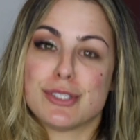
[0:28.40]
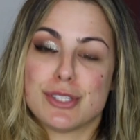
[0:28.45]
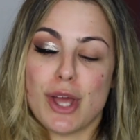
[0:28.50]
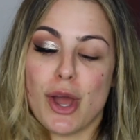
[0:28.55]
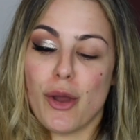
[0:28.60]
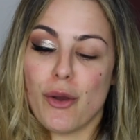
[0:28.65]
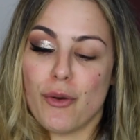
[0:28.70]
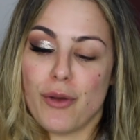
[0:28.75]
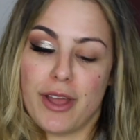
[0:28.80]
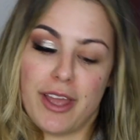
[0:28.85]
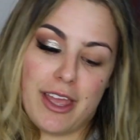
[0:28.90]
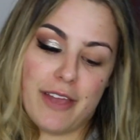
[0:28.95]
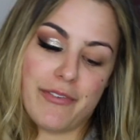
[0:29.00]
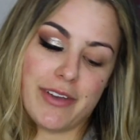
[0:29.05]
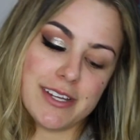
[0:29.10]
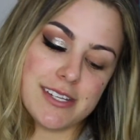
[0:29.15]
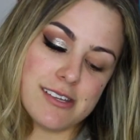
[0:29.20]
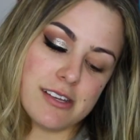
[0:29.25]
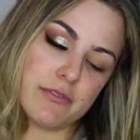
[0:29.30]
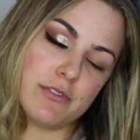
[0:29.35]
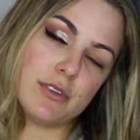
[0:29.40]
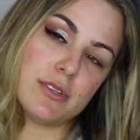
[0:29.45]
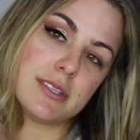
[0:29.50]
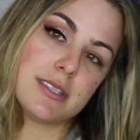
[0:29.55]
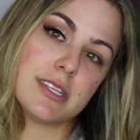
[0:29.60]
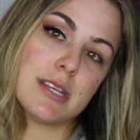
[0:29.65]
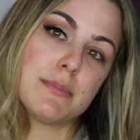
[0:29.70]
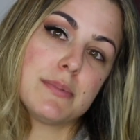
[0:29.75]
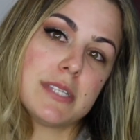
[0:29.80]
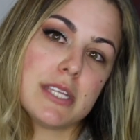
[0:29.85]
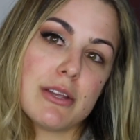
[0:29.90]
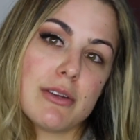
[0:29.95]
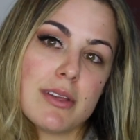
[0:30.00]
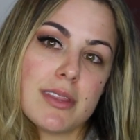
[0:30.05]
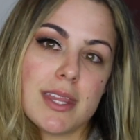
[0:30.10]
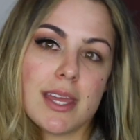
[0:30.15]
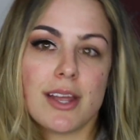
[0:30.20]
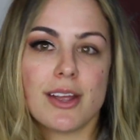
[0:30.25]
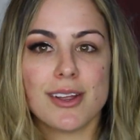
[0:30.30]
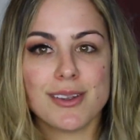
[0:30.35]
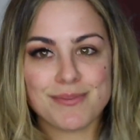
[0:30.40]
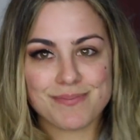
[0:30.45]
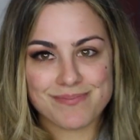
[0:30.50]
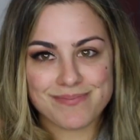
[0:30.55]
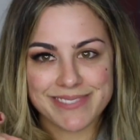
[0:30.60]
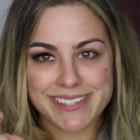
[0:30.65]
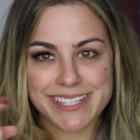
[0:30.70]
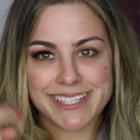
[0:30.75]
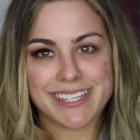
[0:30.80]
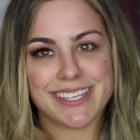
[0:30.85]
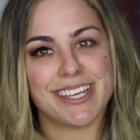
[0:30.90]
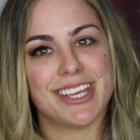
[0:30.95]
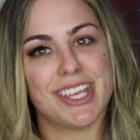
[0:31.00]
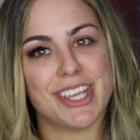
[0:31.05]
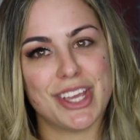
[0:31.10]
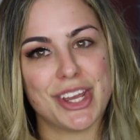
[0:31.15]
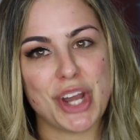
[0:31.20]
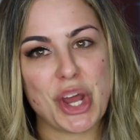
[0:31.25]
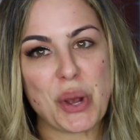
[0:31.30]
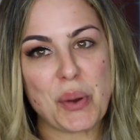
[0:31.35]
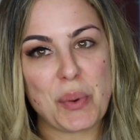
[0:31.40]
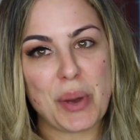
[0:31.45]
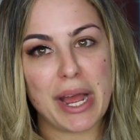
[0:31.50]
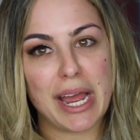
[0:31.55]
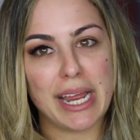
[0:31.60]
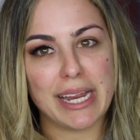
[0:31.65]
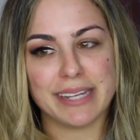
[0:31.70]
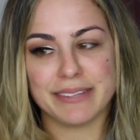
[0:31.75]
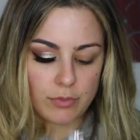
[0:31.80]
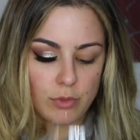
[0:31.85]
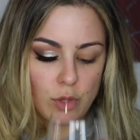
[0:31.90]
So, if I take a few sips here and there, you know why.